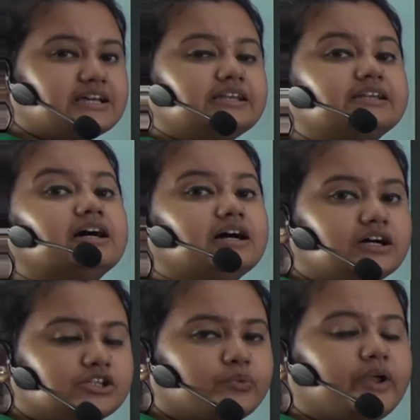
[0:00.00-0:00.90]
the
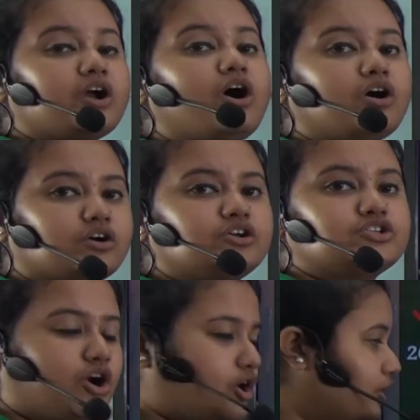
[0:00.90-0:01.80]
earthquake occurred
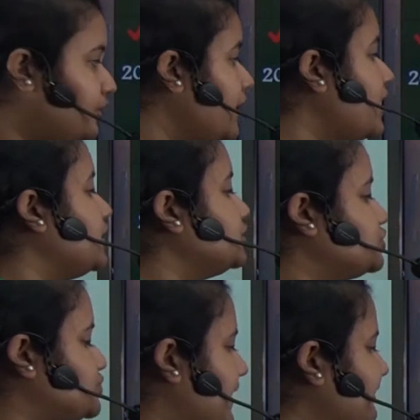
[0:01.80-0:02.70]
on
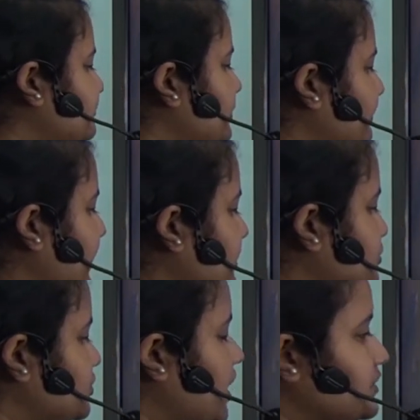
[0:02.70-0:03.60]
12th May
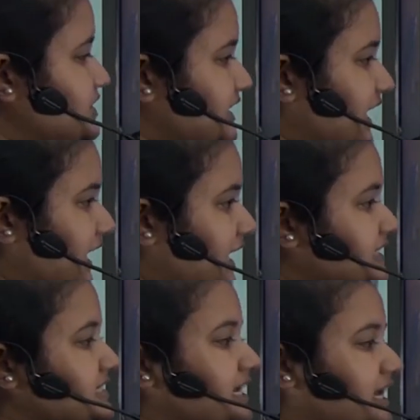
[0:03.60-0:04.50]
2008
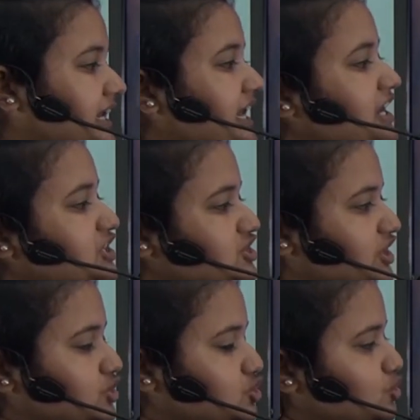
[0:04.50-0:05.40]
in
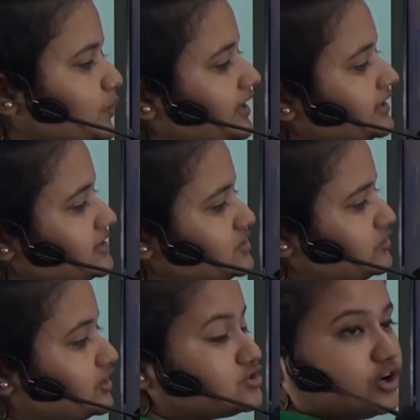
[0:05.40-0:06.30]
Xinchuan
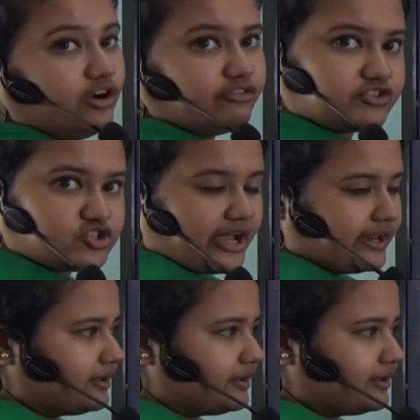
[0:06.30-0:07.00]
district of China.